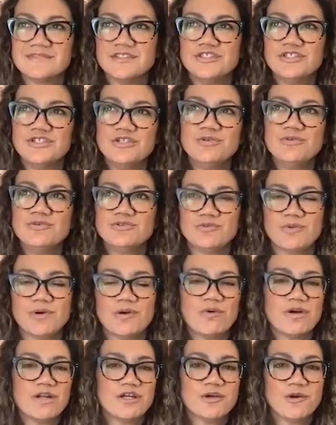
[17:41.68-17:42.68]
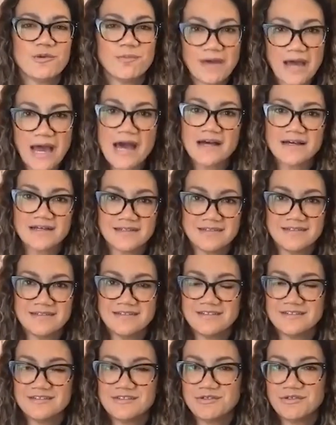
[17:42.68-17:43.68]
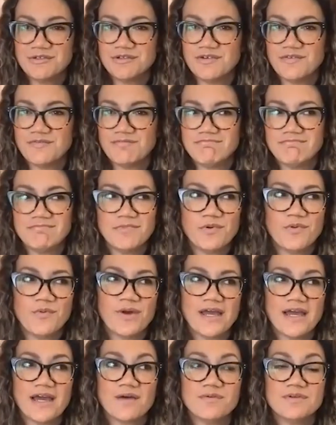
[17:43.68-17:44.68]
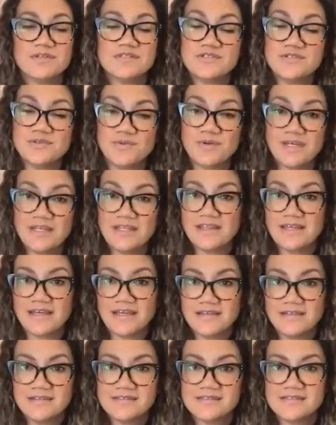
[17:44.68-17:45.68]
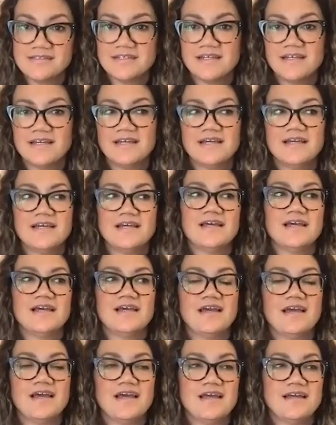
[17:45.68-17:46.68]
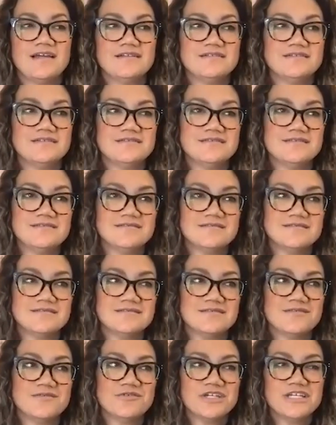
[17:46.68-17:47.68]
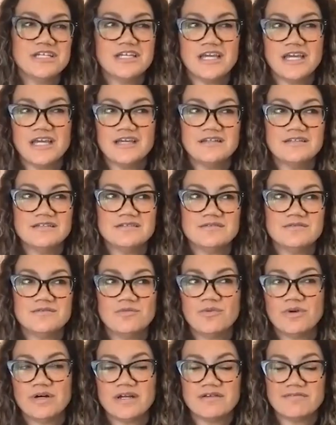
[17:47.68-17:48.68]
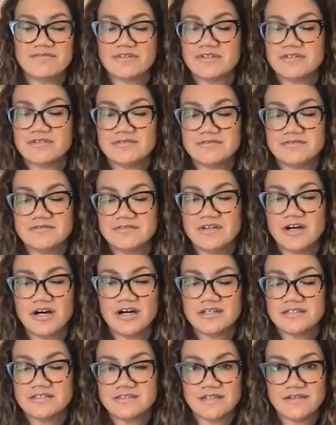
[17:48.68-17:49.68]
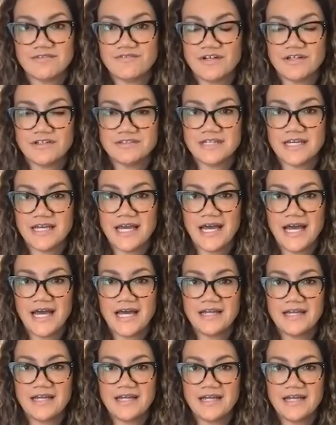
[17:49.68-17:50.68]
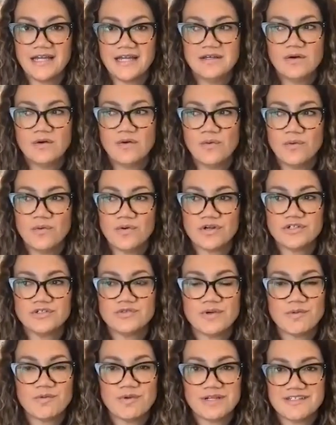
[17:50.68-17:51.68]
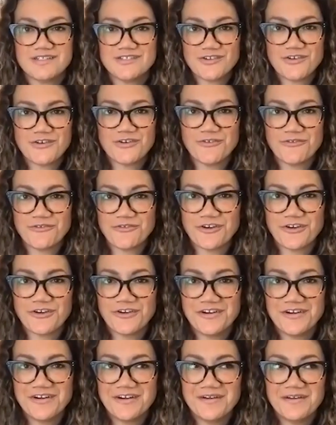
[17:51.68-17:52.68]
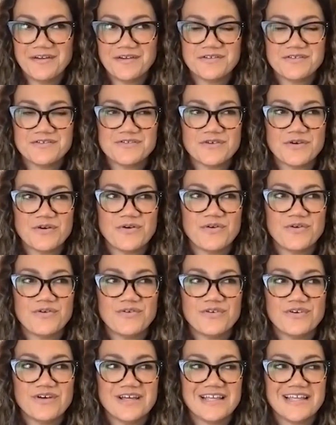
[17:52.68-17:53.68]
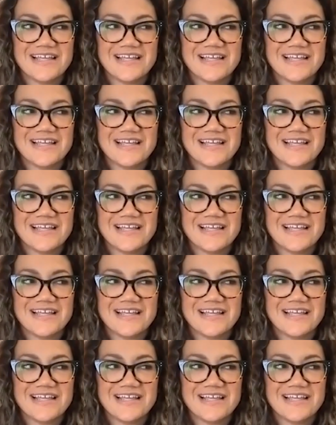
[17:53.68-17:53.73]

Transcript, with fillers: do you do i want to go back to the way i was doing things and regain whatever loss i felt i had or do i want to start over so